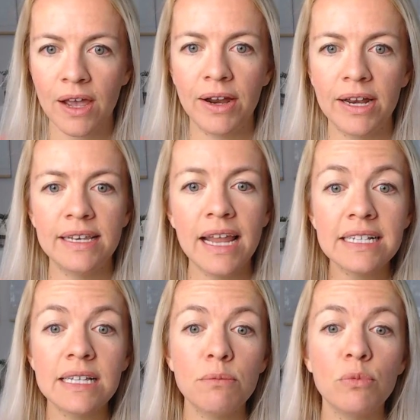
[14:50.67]
All right,
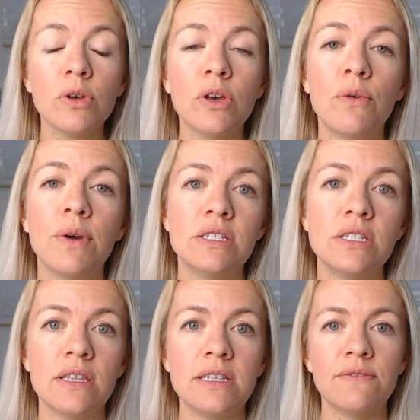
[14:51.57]
next up, we'll go
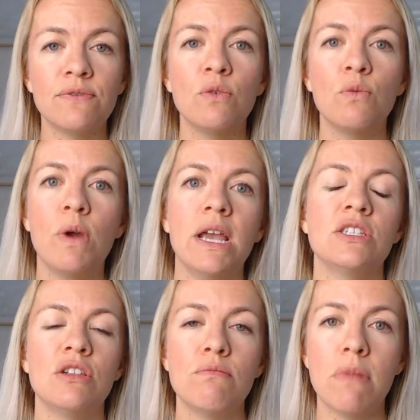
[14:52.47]
into the different
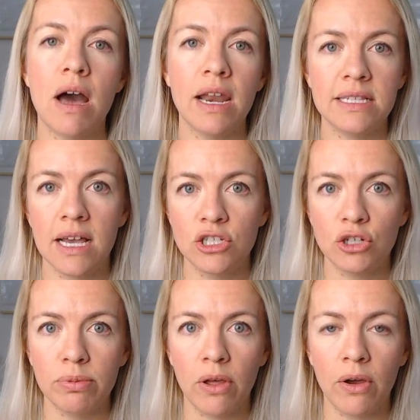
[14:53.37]
ways to monetize
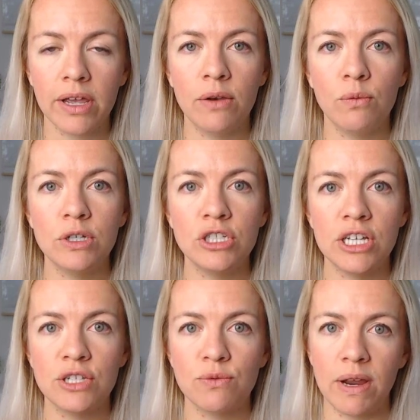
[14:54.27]
your blog and which
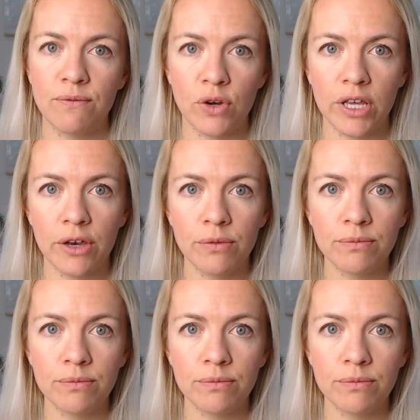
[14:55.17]
is right for you.